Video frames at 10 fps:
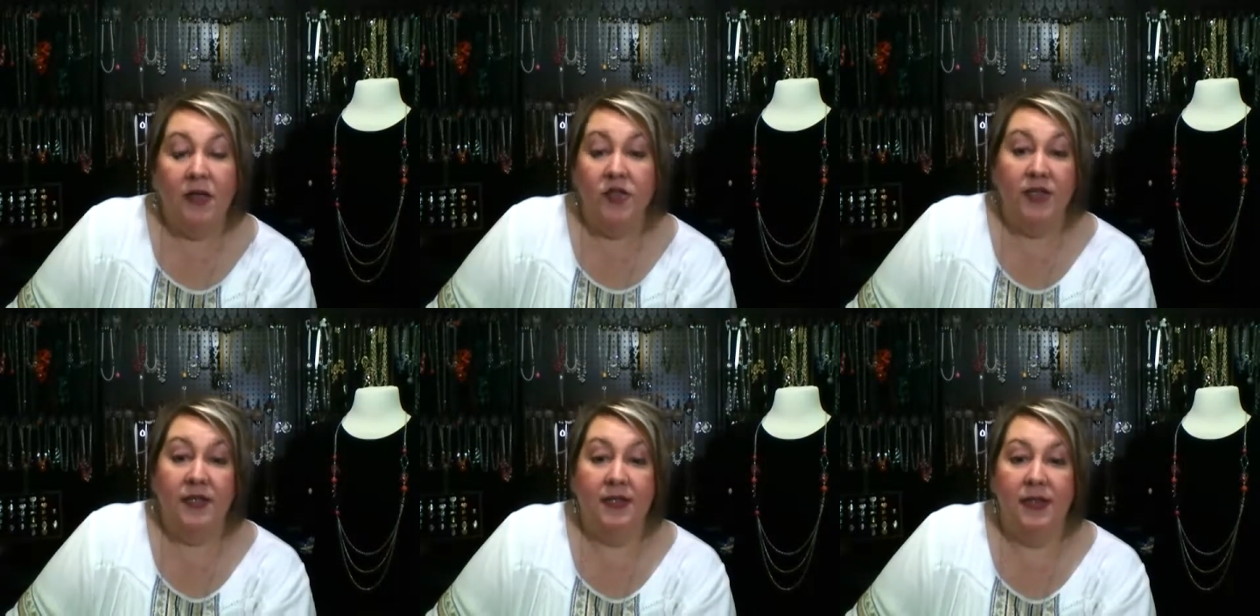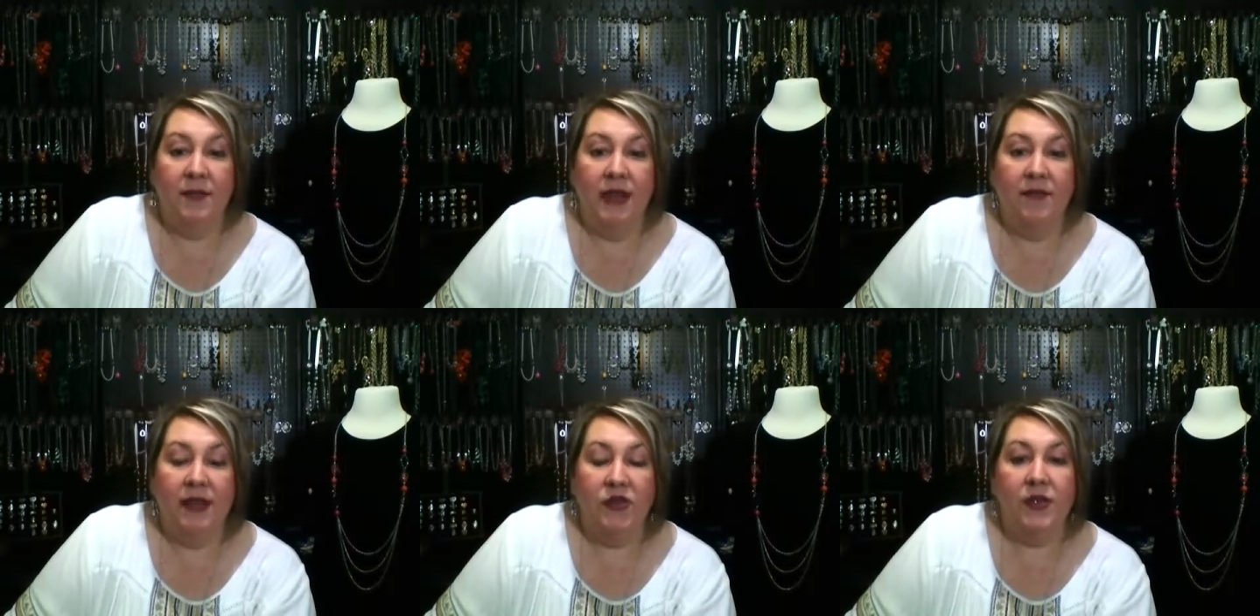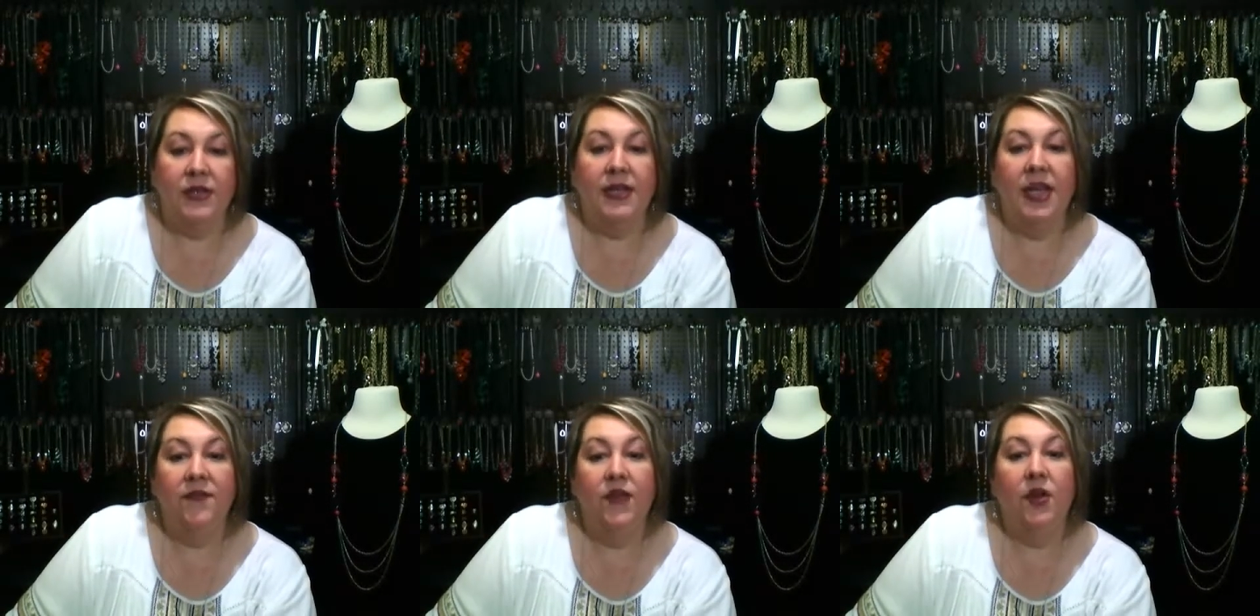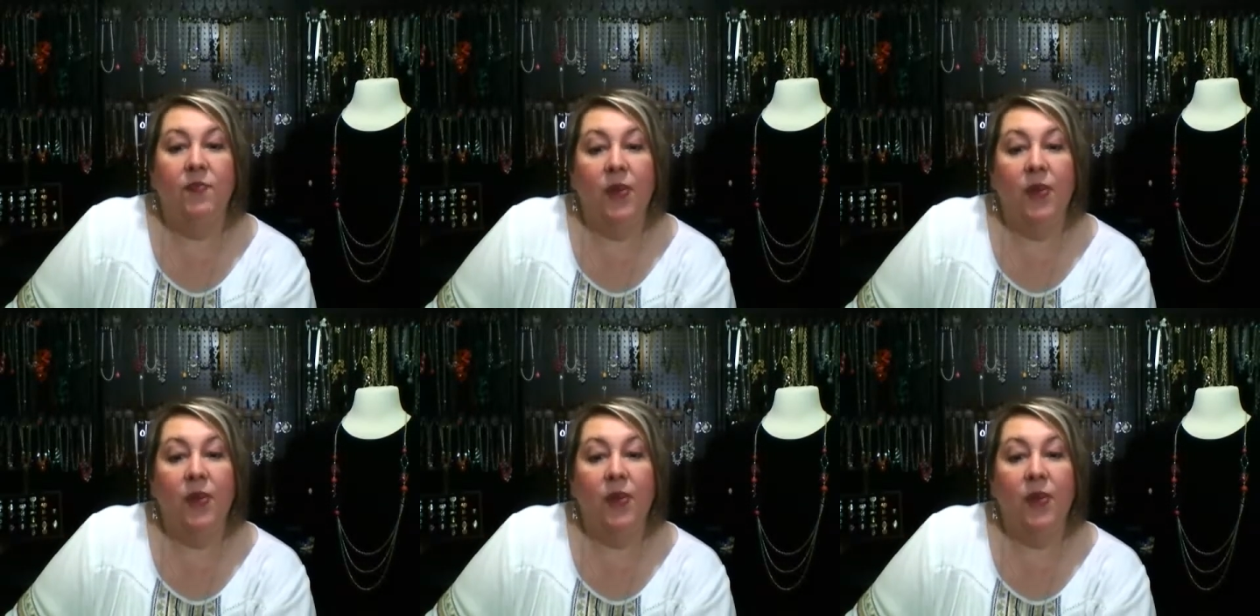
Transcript: Just something of interest. If your